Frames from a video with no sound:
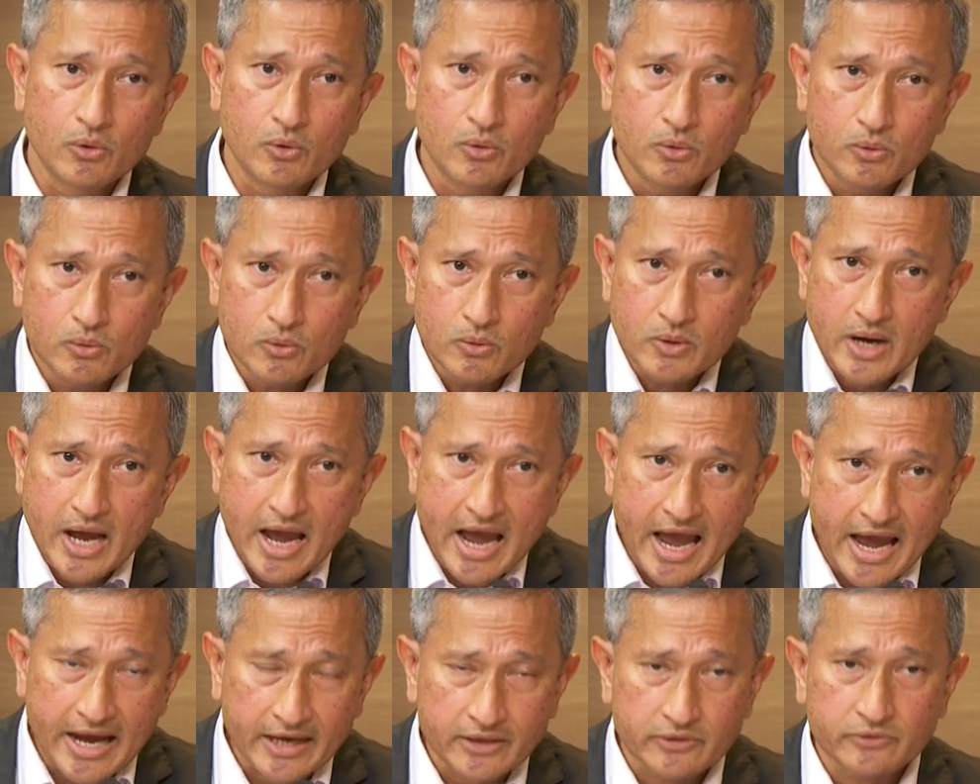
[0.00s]
who
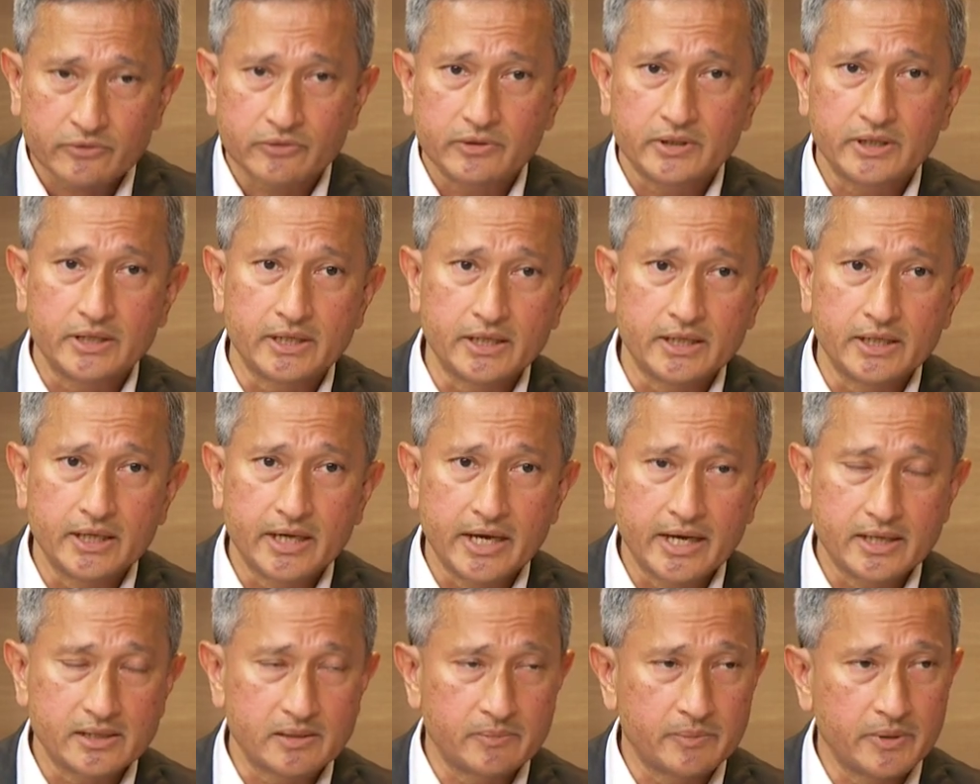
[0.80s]
actually
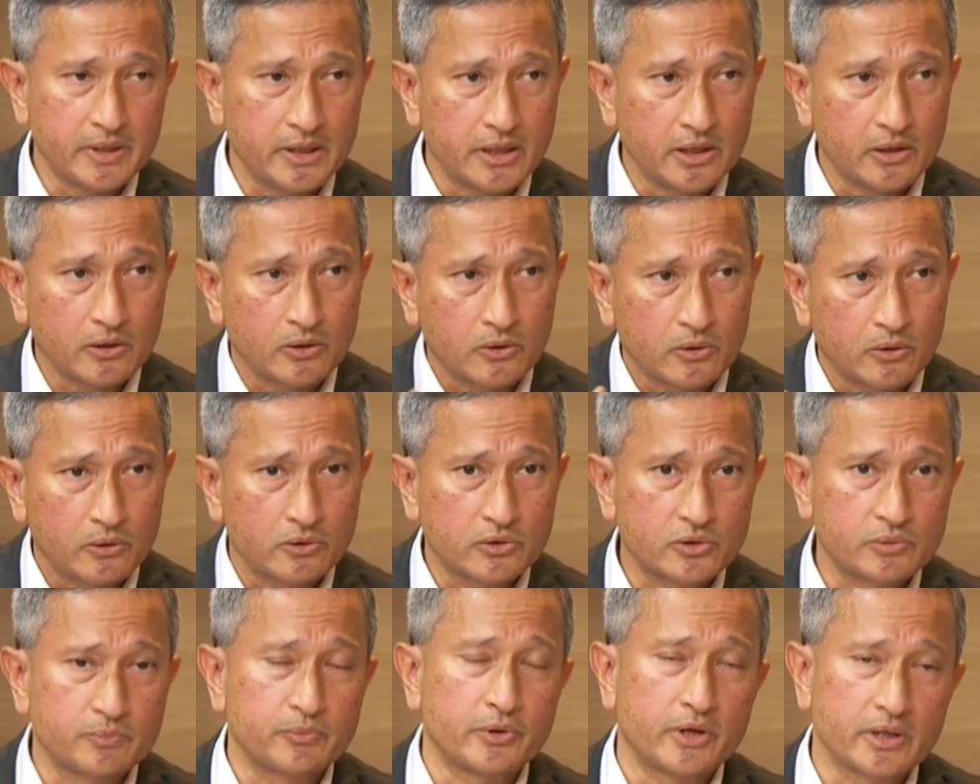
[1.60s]
has been in
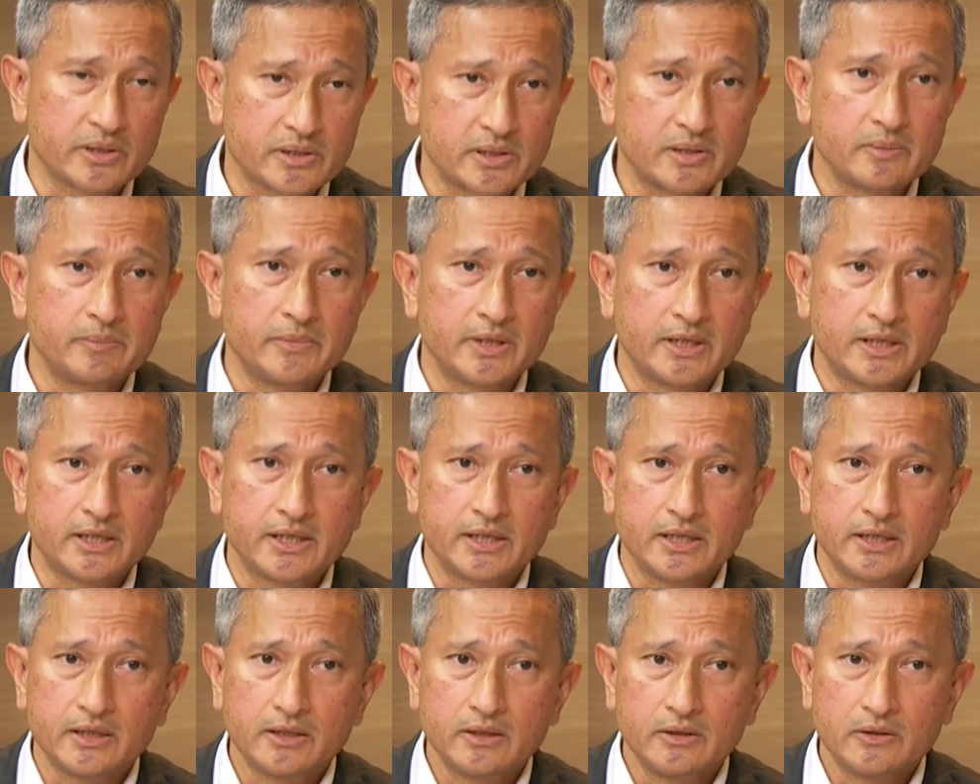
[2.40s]
close
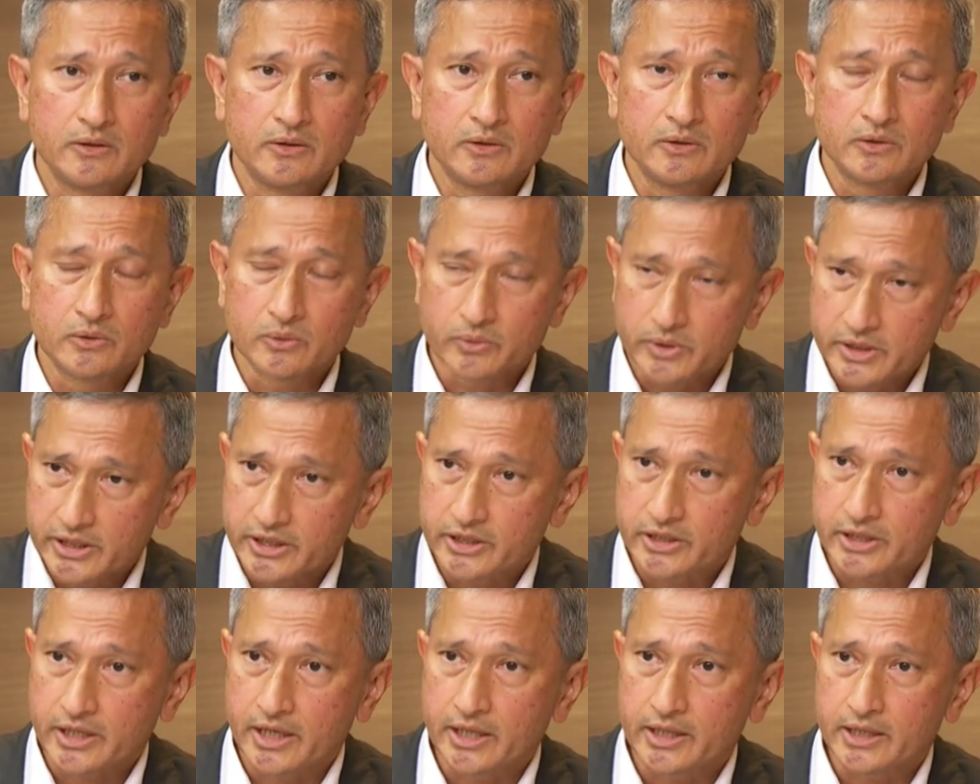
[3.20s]
proximity to
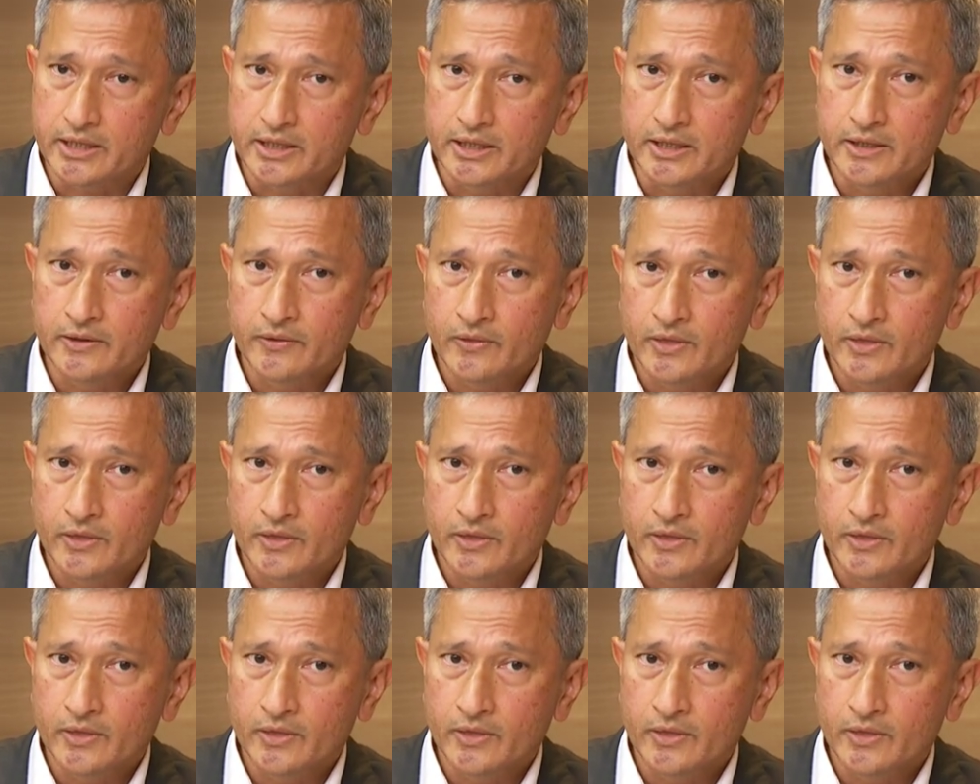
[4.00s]
each other.